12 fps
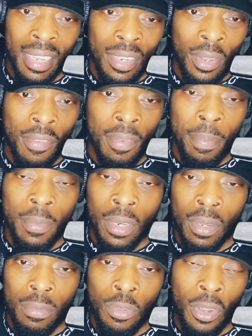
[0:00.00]
you have
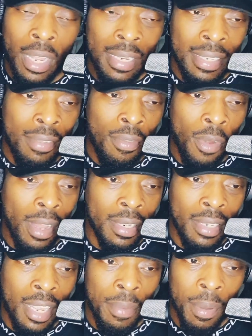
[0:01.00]
throughout
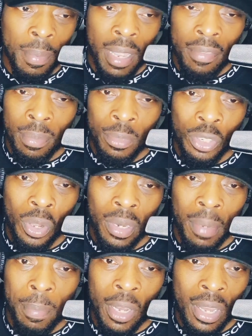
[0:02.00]
the day you probably have some
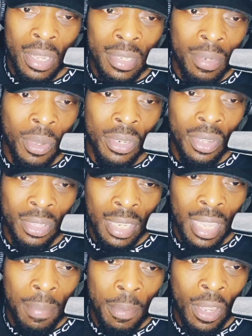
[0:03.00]
chocolate bars and whatnot to
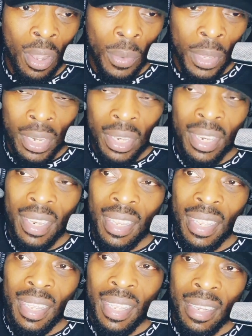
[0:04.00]
keep you going.
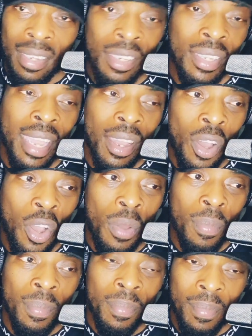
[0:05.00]
And then you get
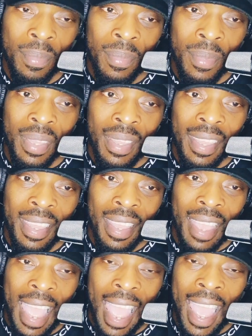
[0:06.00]
home
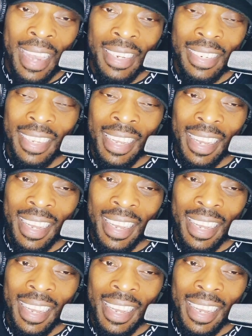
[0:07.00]
and